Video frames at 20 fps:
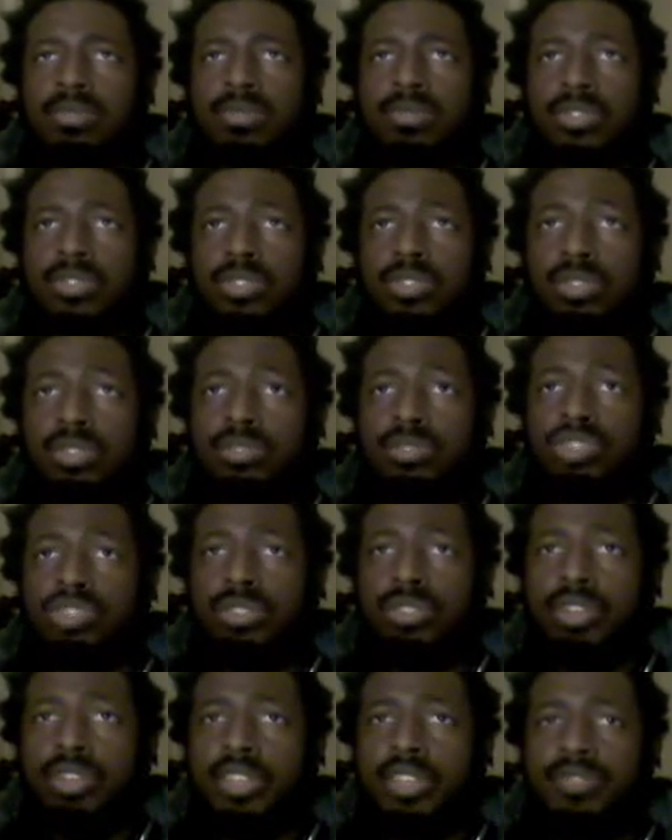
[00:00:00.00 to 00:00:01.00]
So the
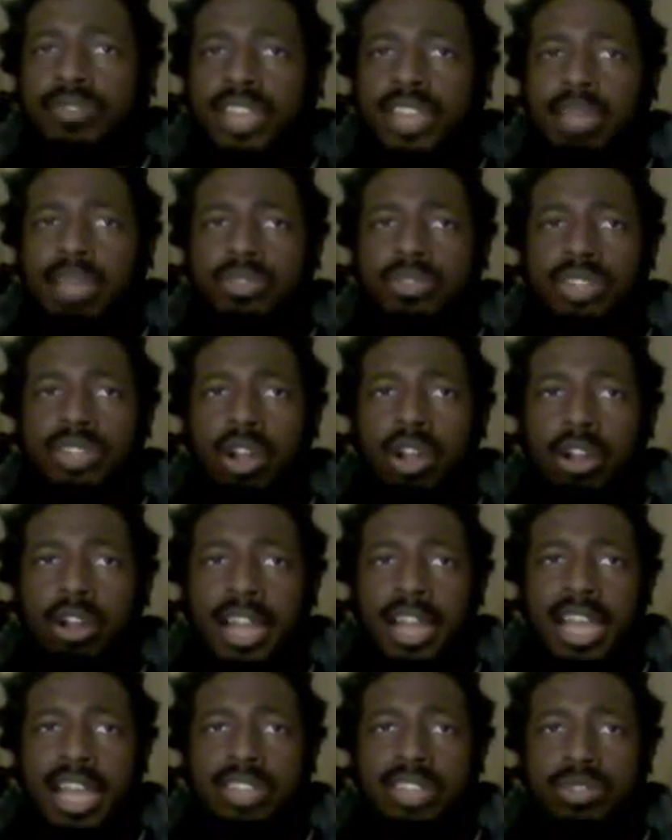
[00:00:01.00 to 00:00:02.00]
majority of gamers that aren't
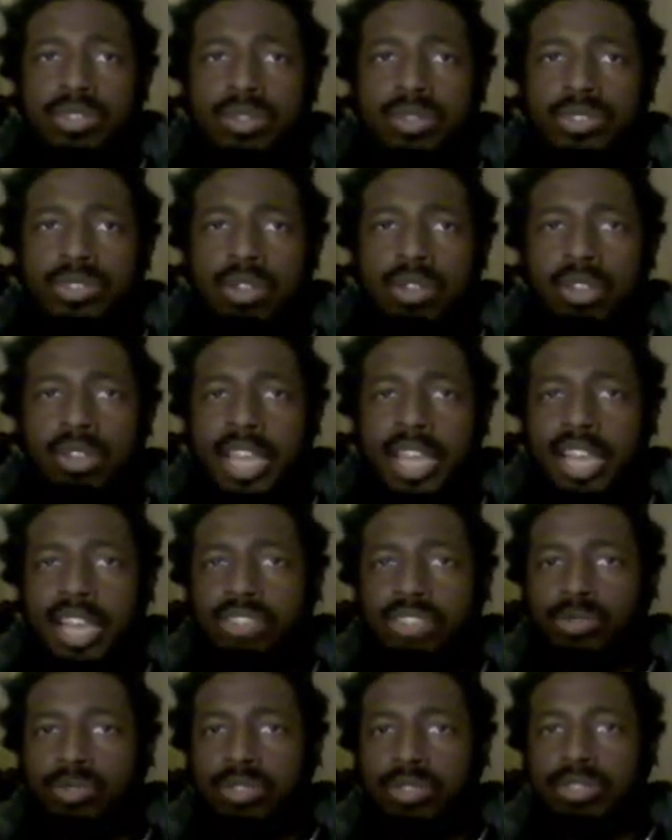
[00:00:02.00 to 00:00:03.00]
assholes are all
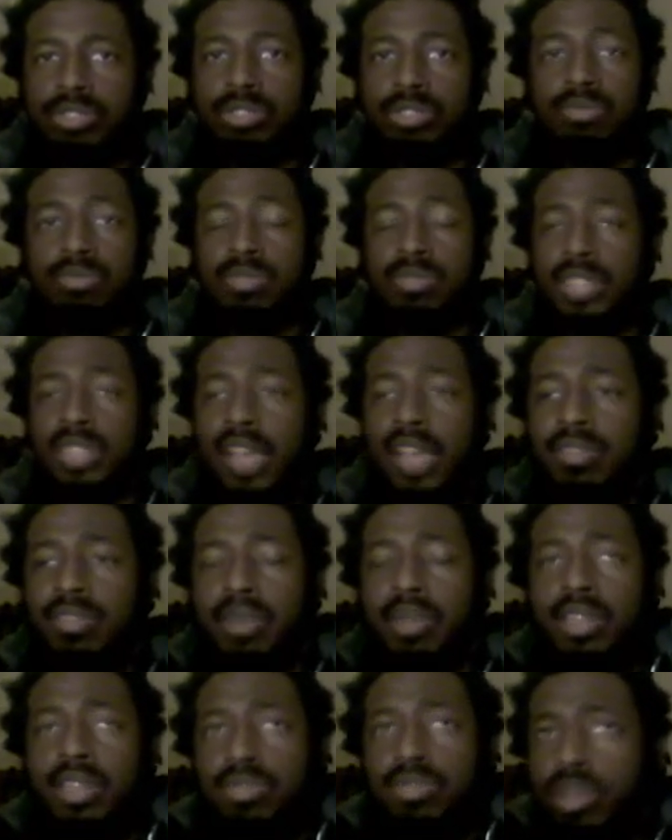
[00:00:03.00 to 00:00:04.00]
casuals.
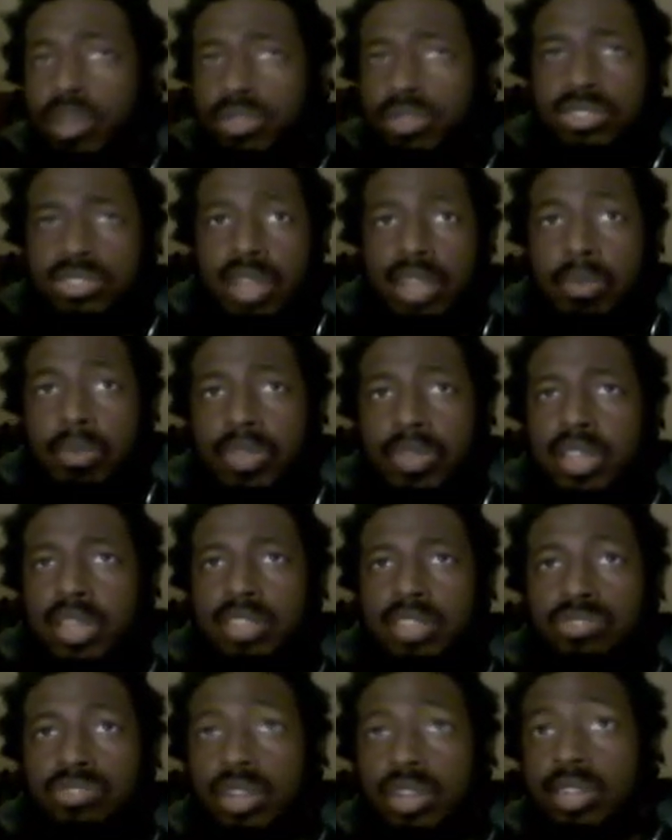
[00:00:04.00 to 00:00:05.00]
Everybody who knows something
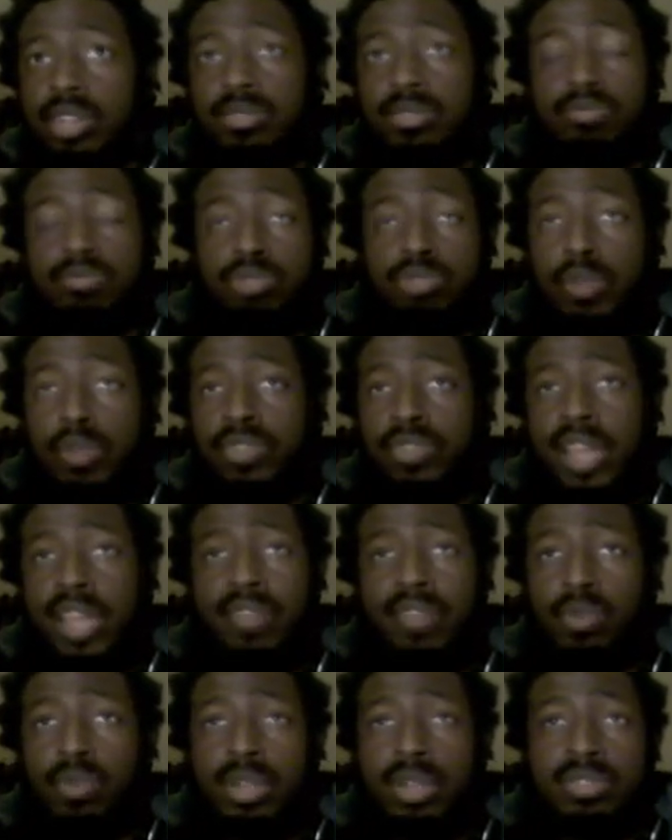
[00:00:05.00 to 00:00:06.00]
is trying to prove to
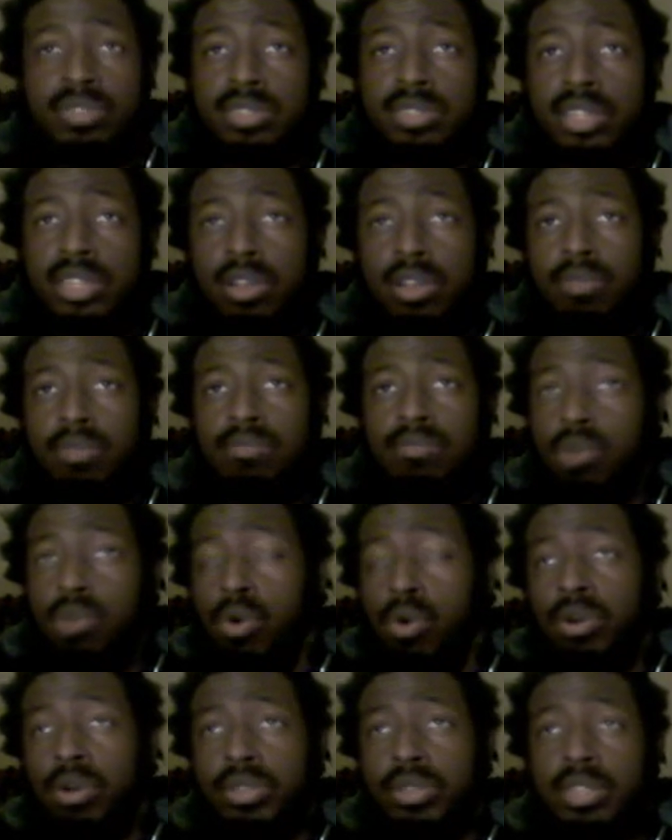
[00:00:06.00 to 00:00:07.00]
everyone else that they know
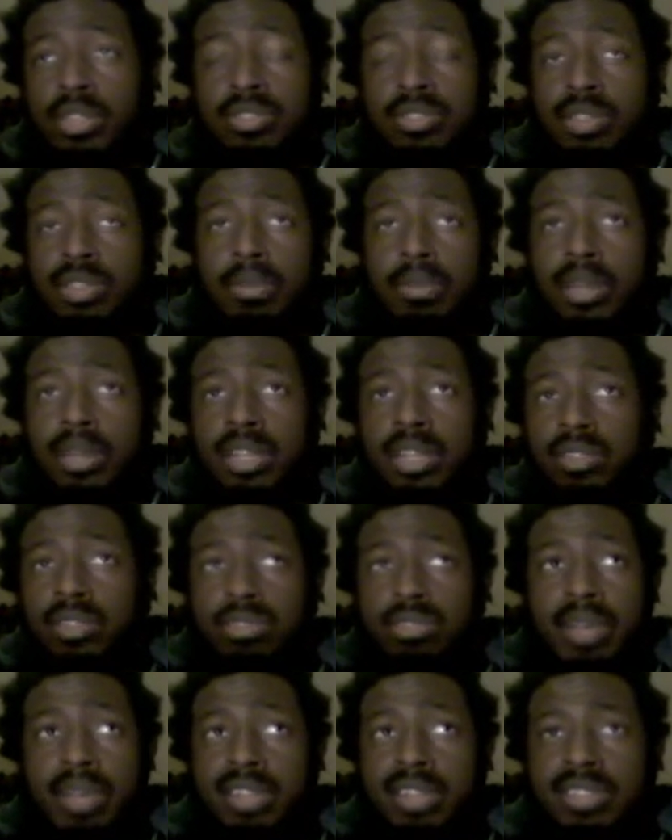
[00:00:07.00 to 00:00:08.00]
more than somebody else
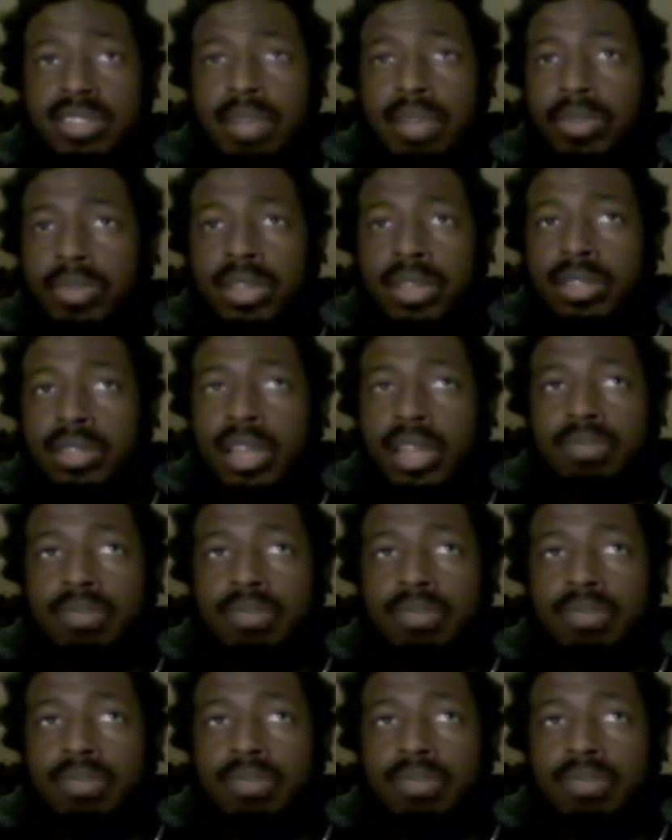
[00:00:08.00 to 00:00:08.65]
about something that